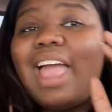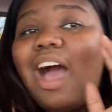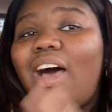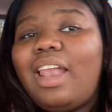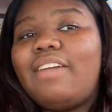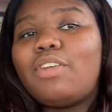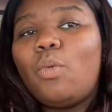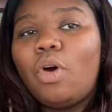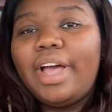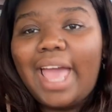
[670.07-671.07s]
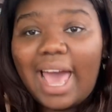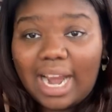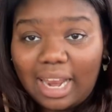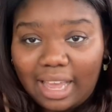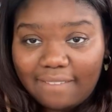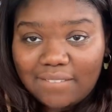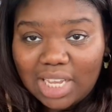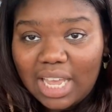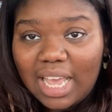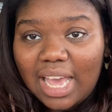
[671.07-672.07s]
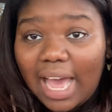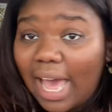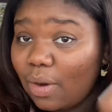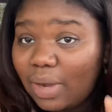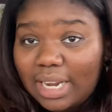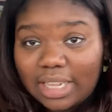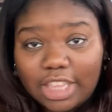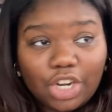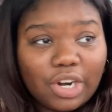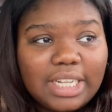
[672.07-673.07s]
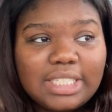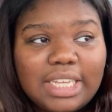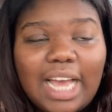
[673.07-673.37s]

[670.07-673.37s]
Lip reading: All I ever want out of life. I don't need nothing crazy.